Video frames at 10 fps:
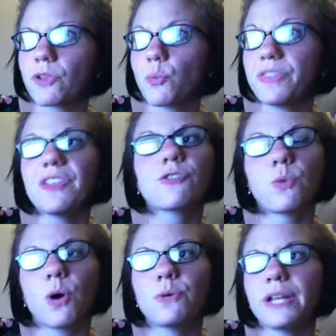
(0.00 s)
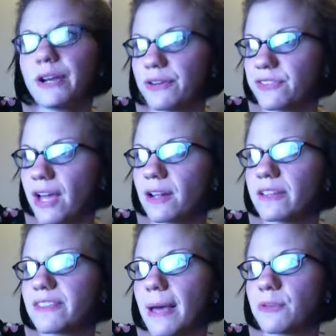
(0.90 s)
with this quote, Aristotle
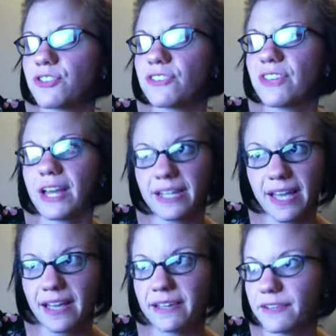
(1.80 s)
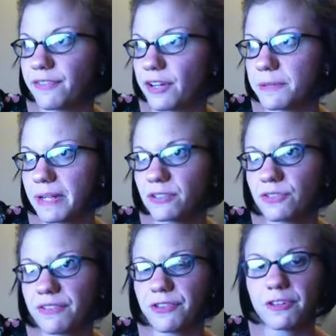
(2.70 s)
establishes yet again a fundamental
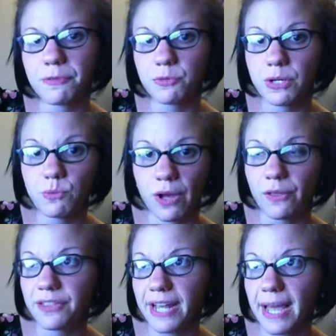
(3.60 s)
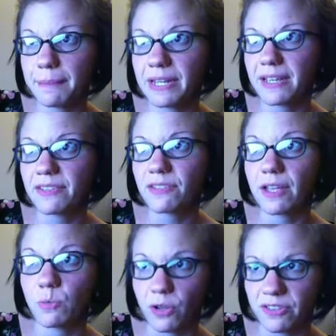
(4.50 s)
difference between wealth and happiness,
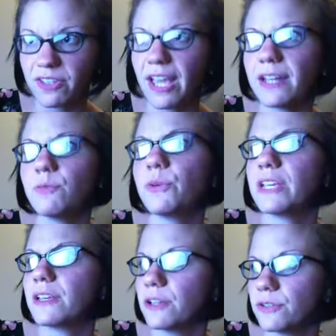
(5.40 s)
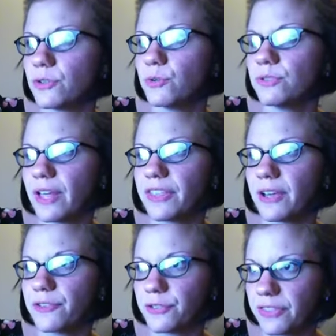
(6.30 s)
and once again we can conclude nothing
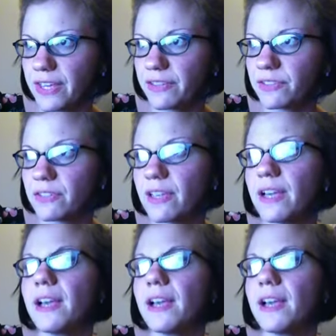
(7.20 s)
other than this.